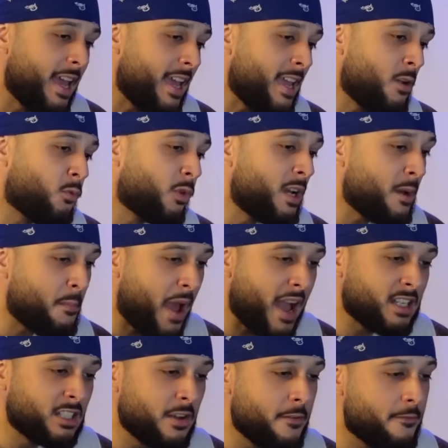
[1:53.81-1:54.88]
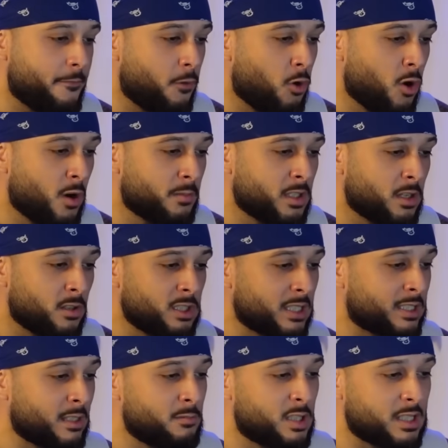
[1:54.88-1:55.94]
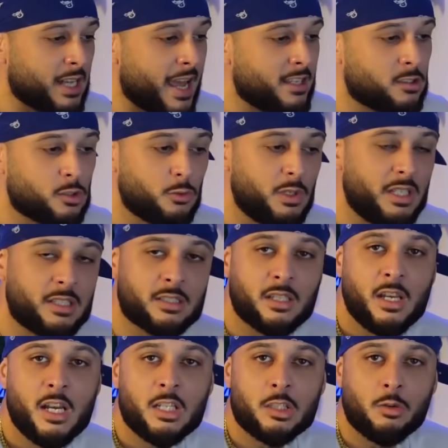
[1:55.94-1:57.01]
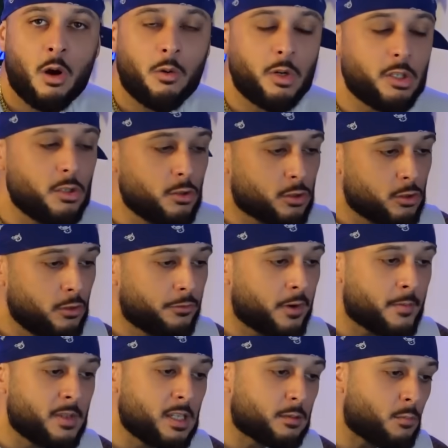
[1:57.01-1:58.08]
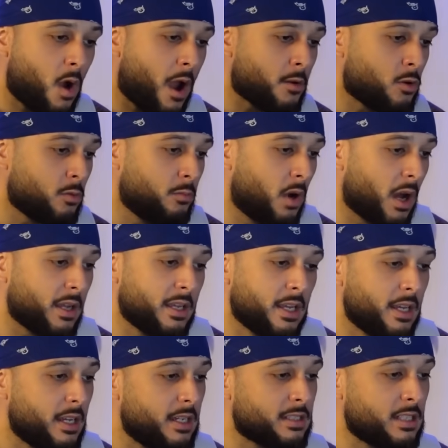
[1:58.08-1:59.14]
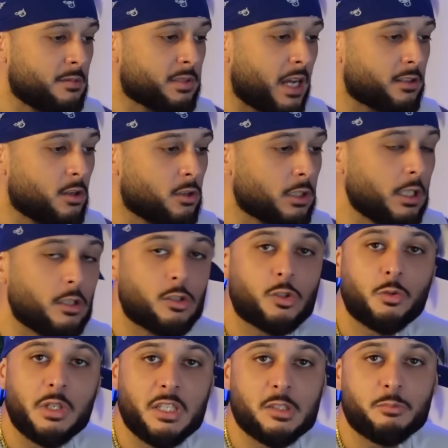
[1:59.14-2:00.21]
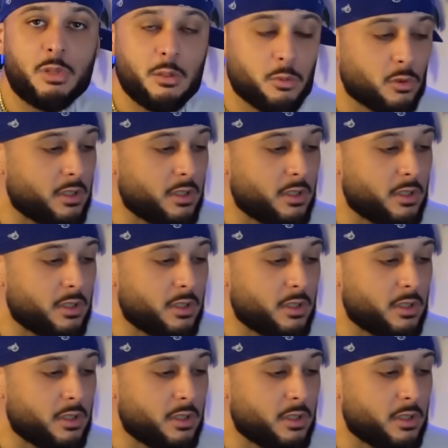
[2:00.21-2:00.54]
in reimagined form, you know, just some slight tweaks to what we're used to from this model, but it seems like those little tweaks, people